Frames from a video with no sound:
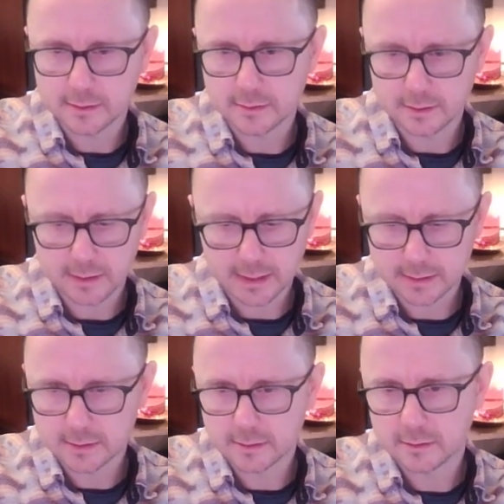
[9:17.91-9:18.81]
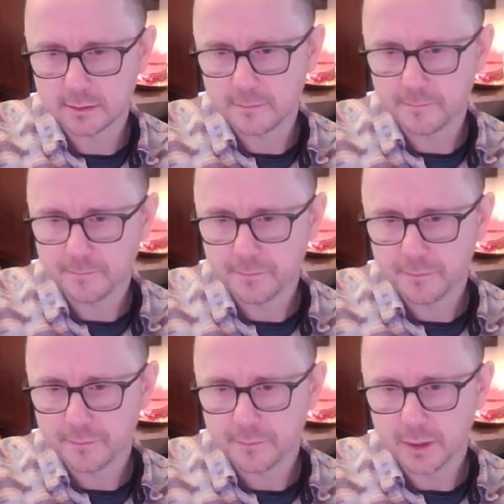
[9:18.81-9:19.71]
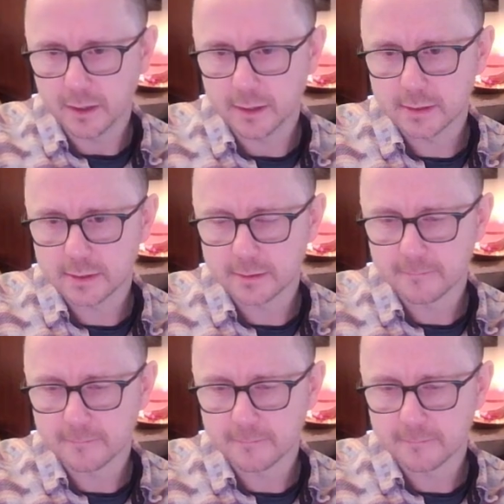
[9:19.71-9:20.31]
So that's nice.